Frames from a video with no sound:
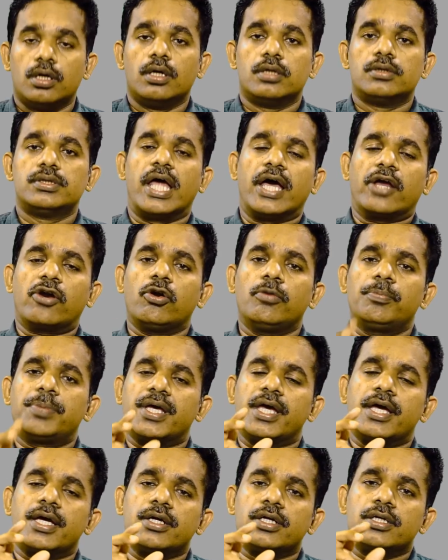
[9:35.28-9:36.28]
There will
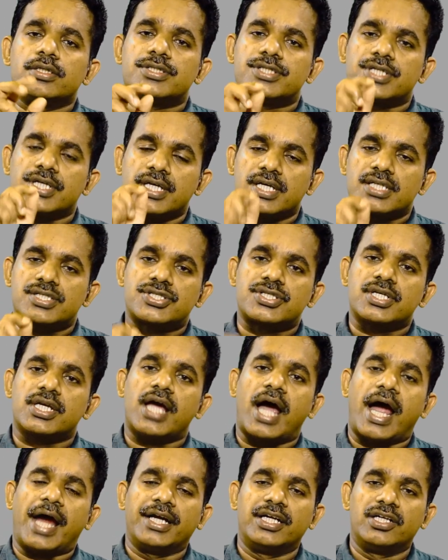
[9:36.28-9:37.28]
be a
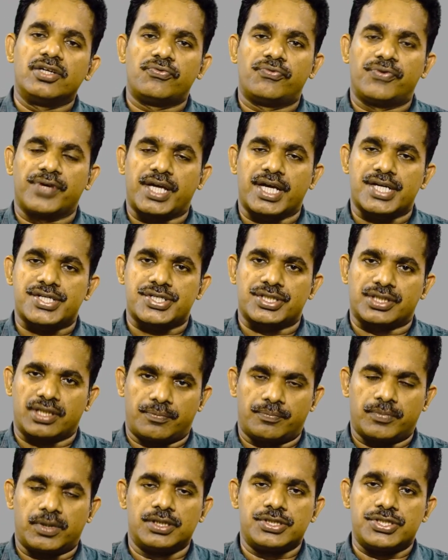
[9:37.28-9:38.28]
GST identification
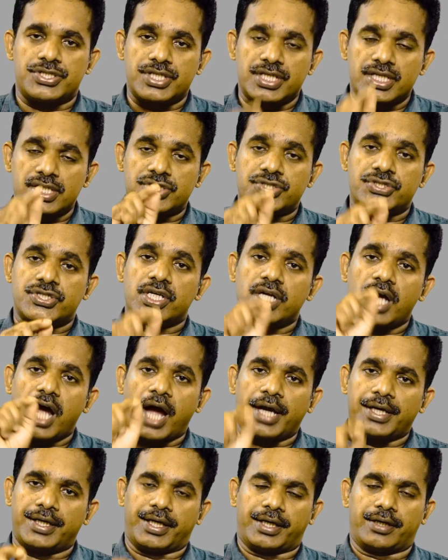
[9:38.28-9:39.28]
number,
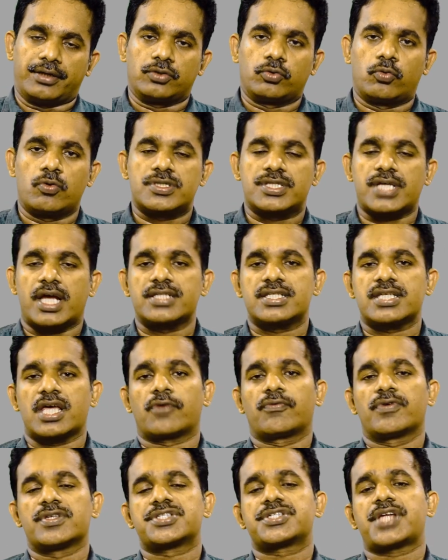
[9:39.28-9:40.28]
GSTIN, Goods and
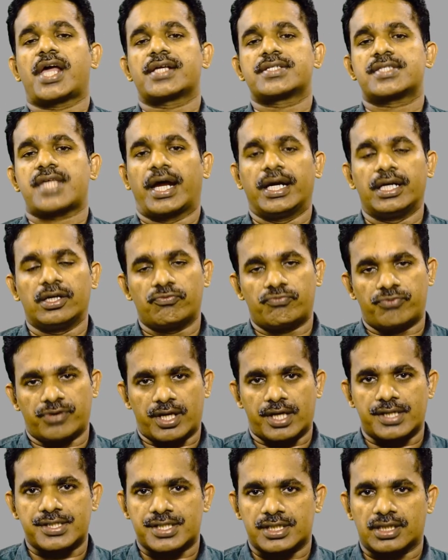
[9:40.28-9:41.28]
Service Tax
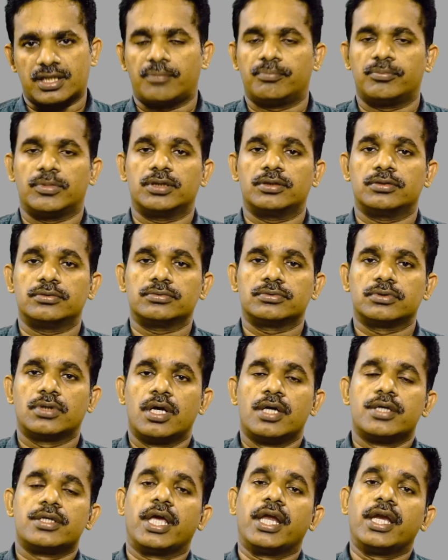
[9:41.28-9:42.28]
Identification Number,
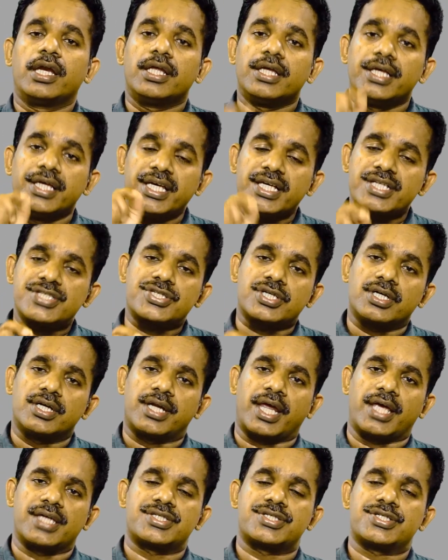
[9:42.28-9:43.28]
in each
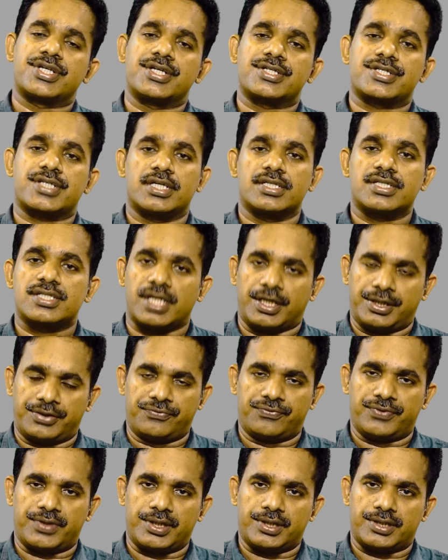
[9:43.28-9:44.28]
registration
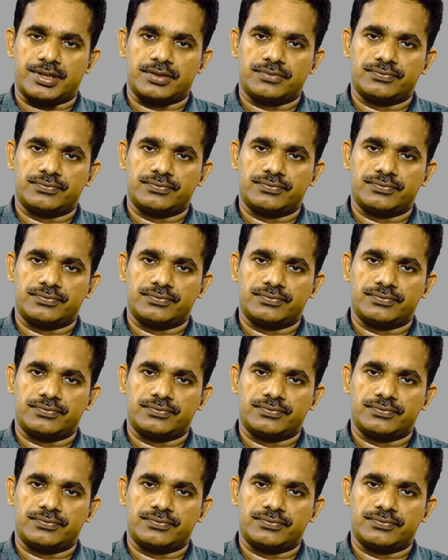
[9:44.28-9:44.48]
certificate.